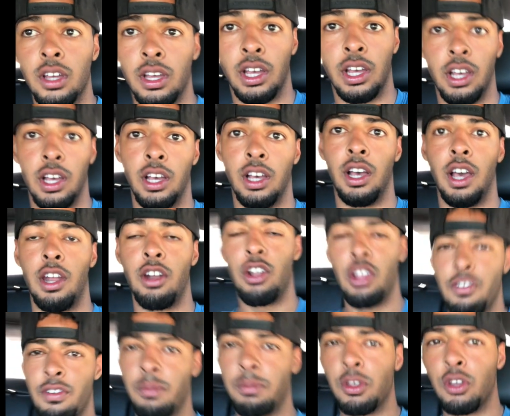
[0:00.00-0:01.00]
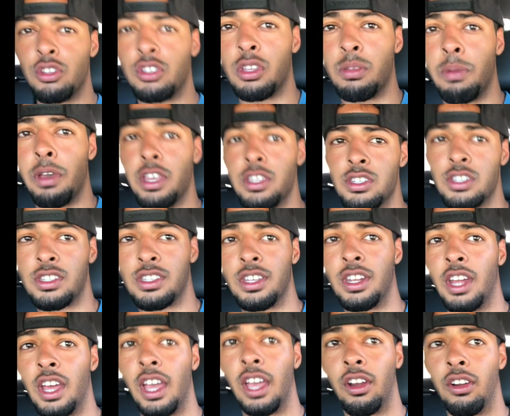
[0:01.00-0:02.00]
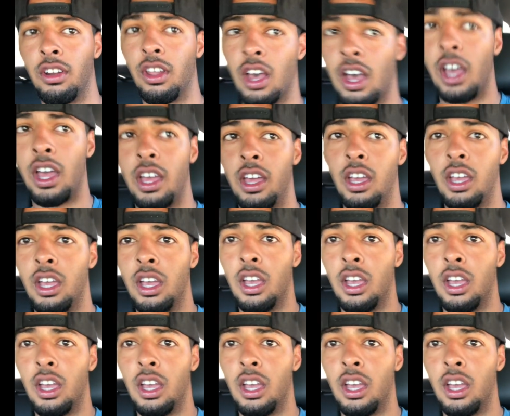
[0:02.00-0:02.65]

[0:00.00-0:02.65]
I don't know if I'm done to the bases today or not,